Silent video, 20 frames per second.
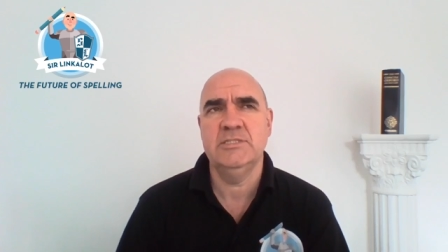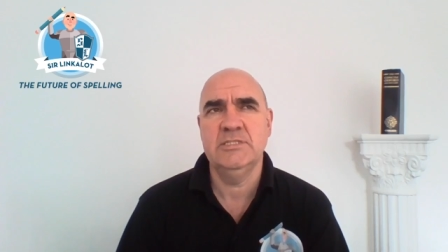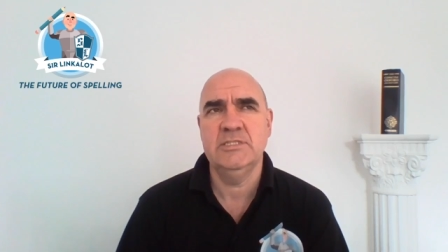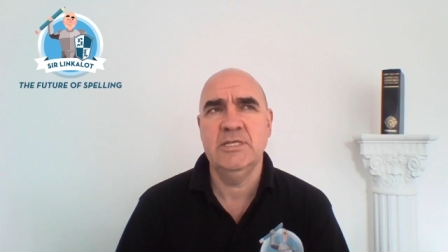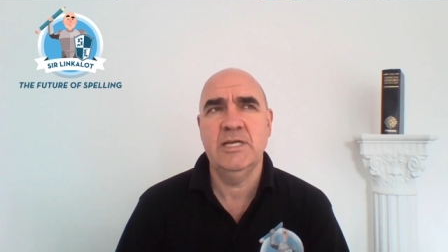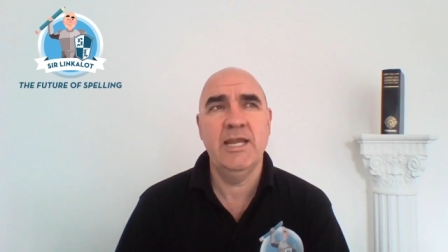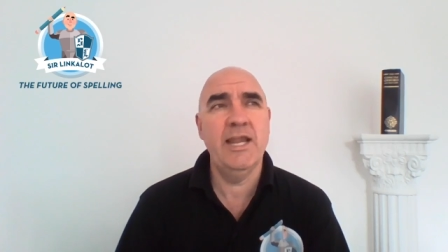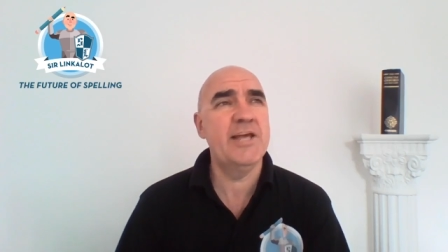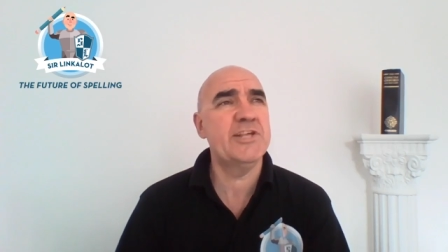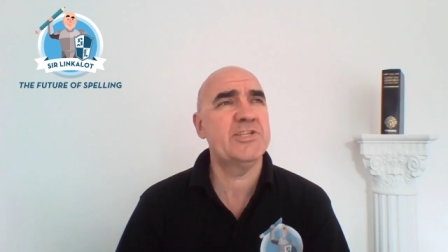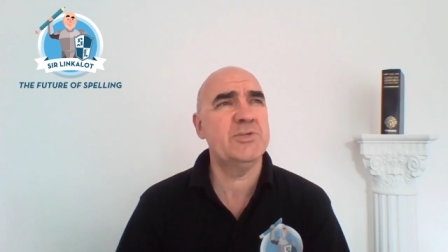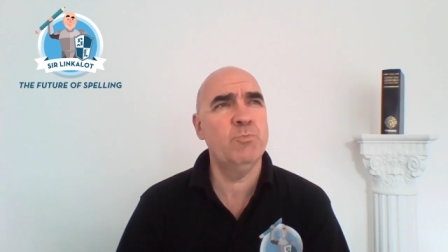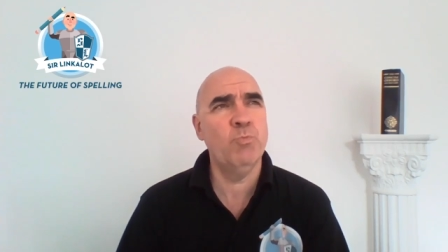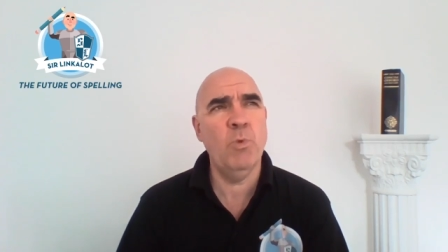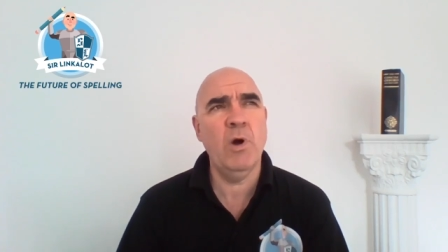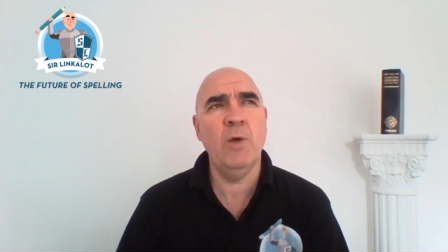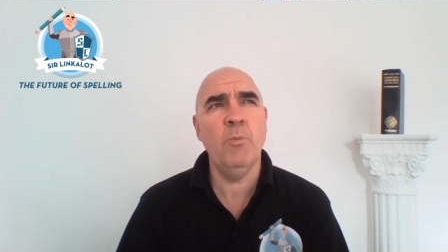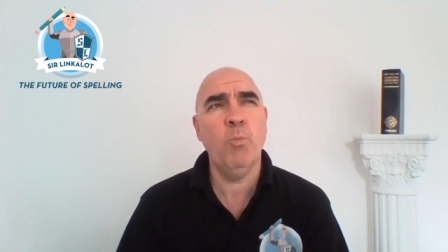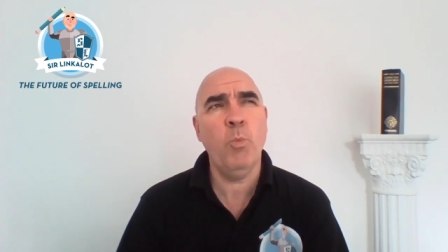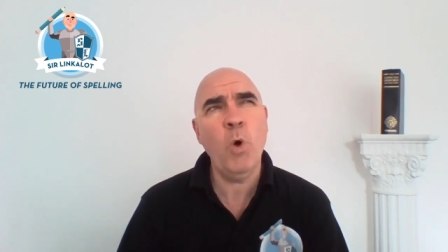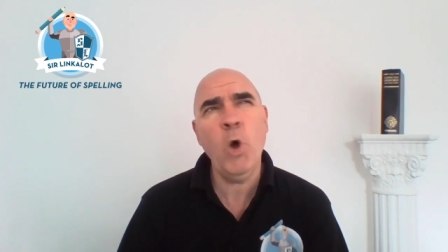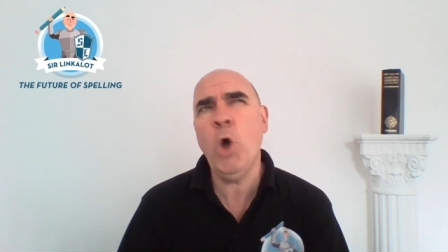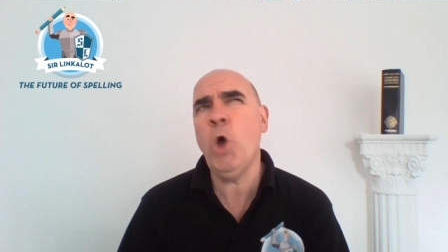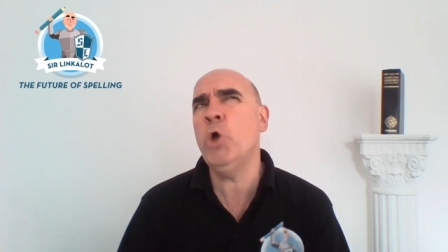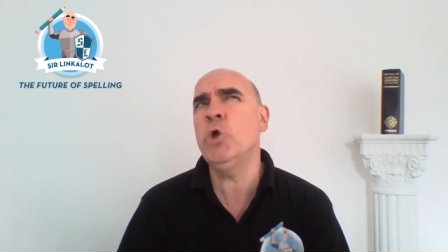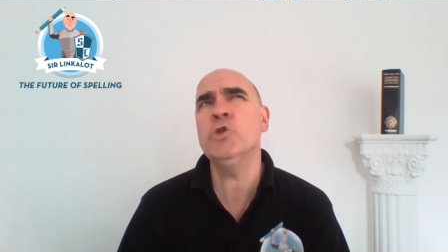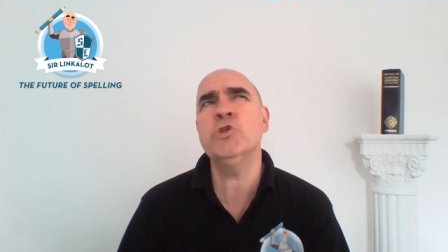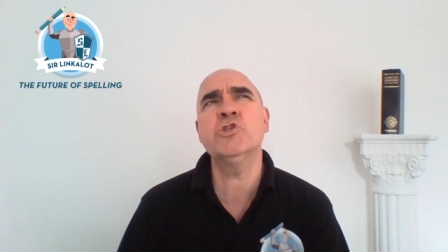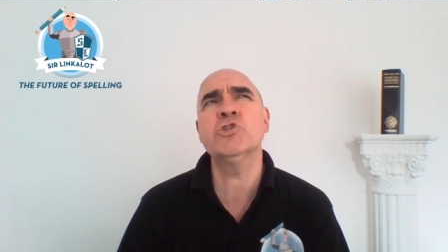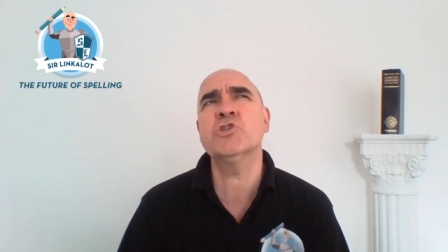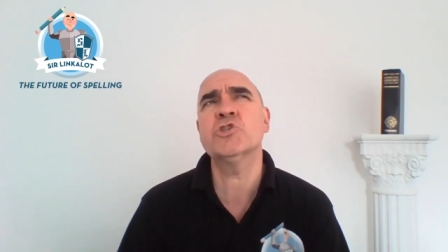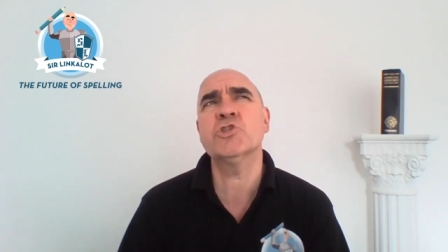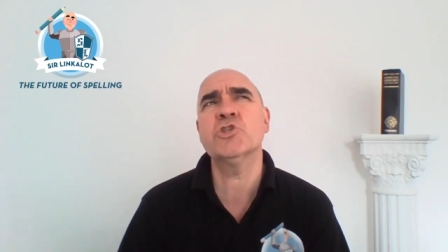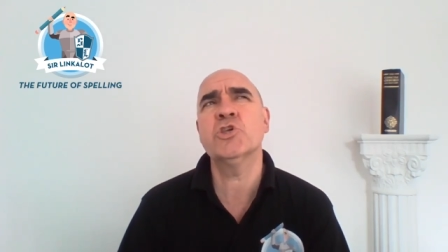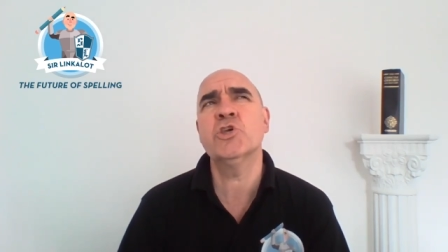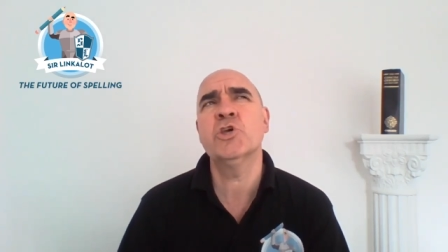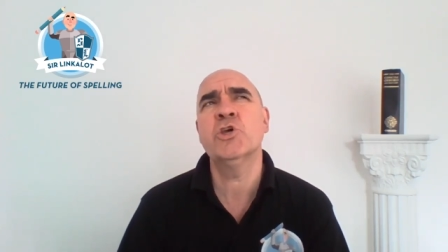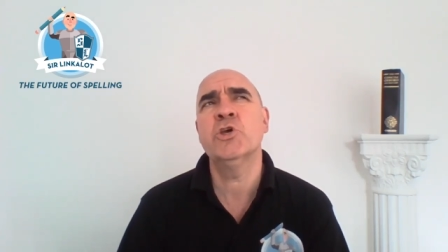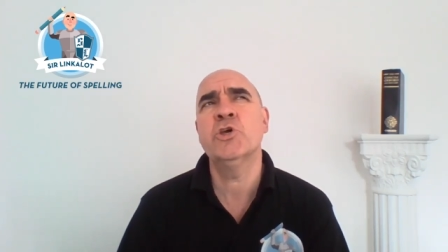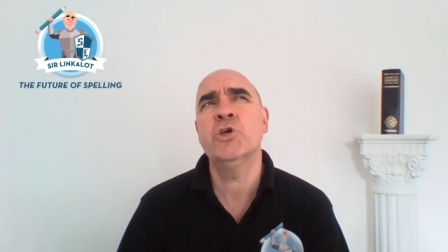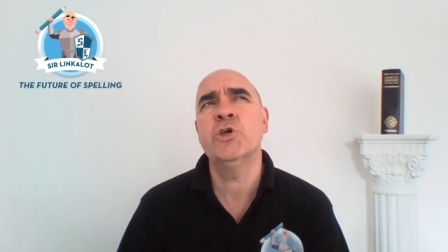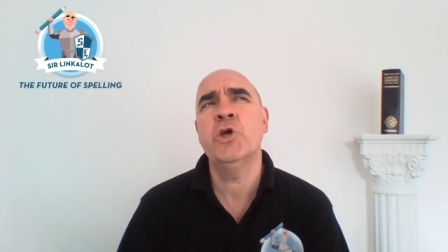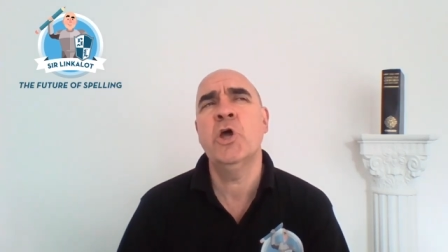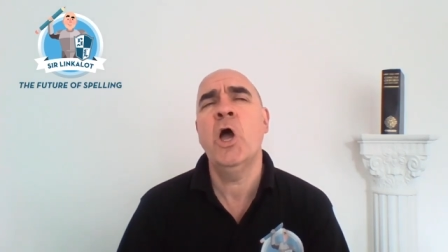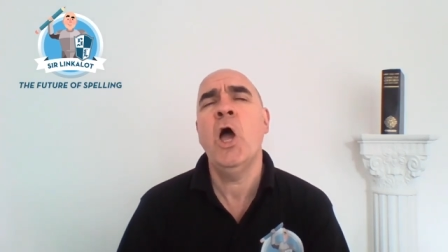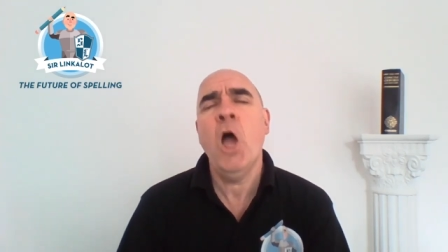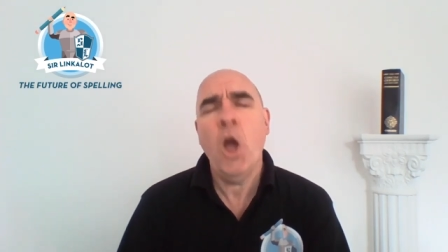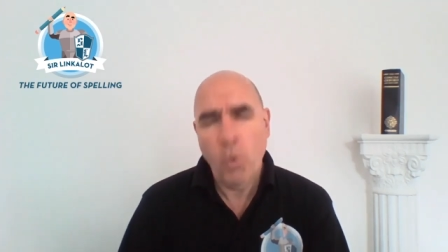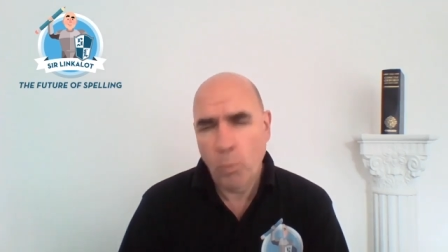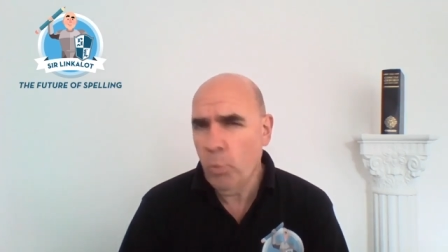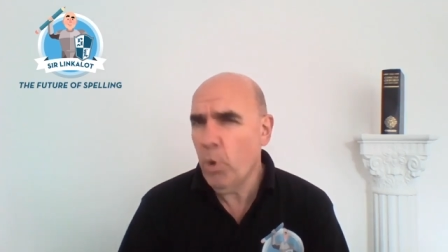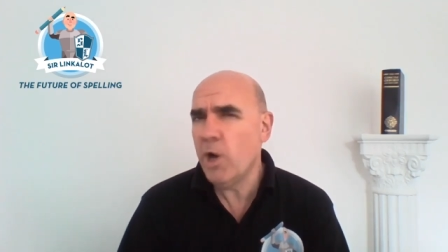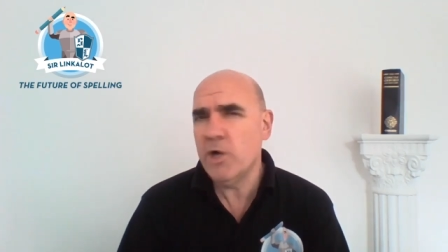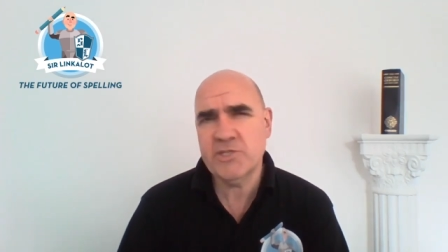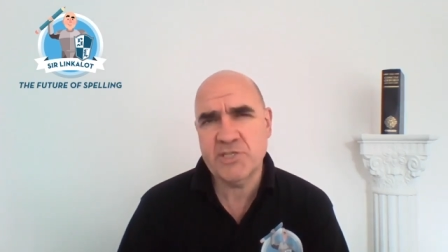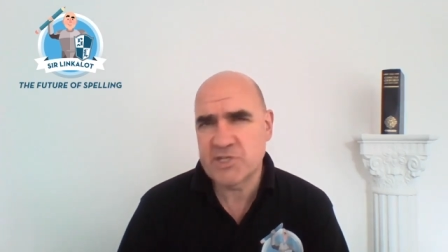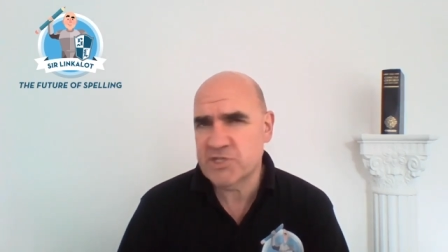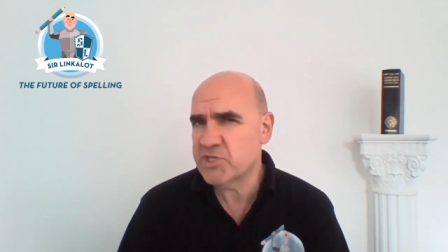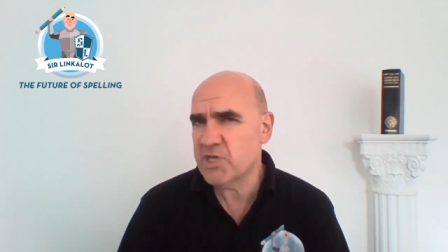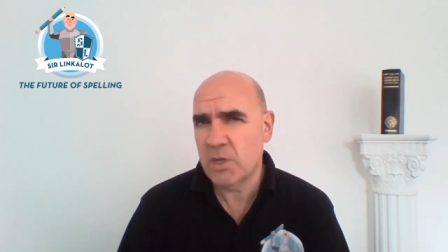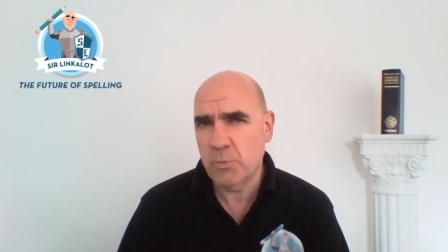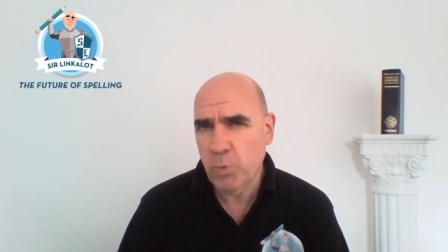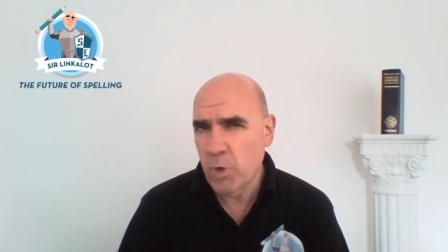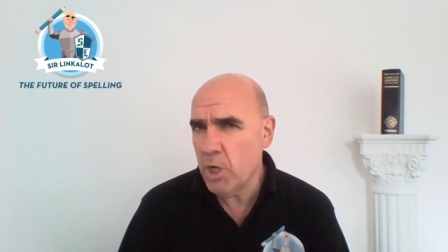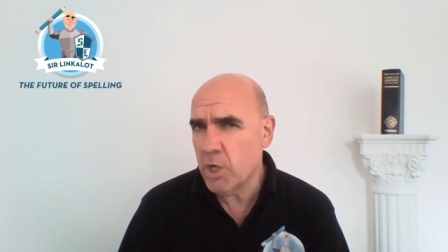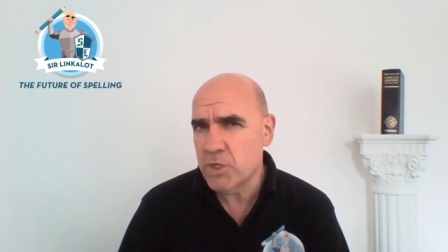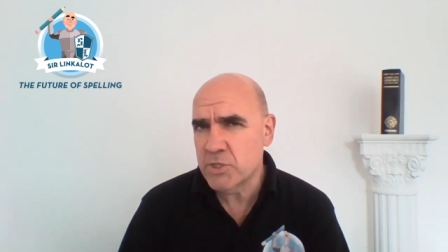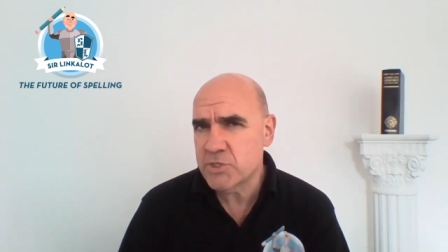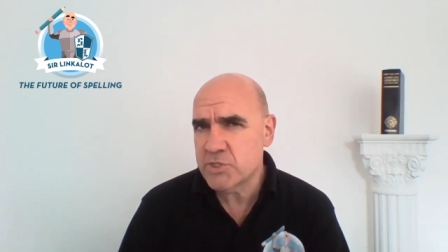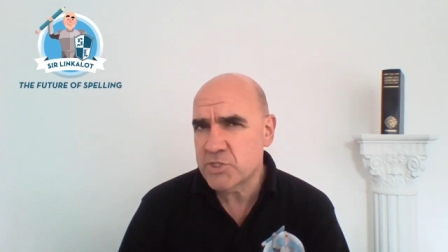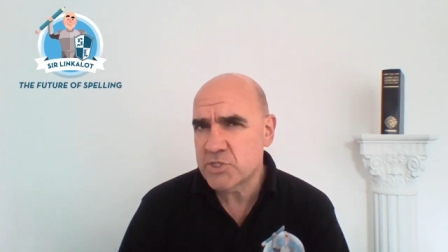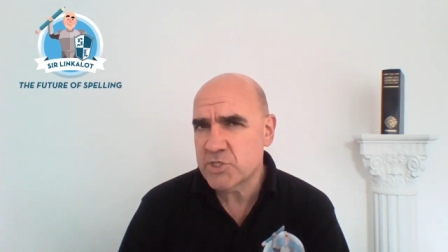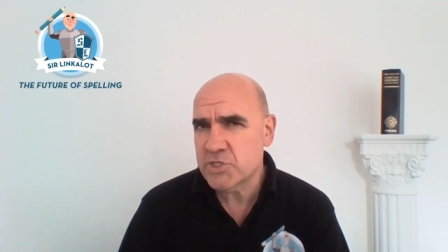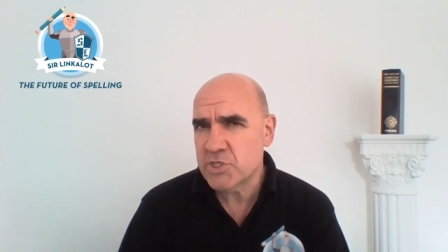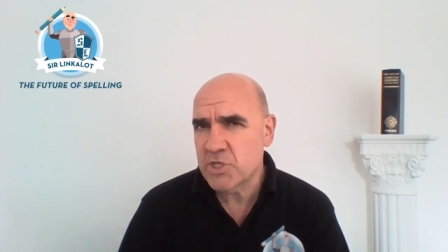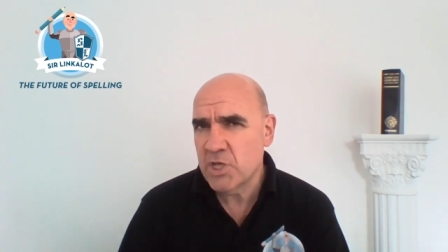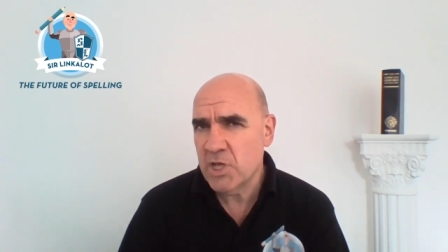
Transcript: Lesson one was words inside words.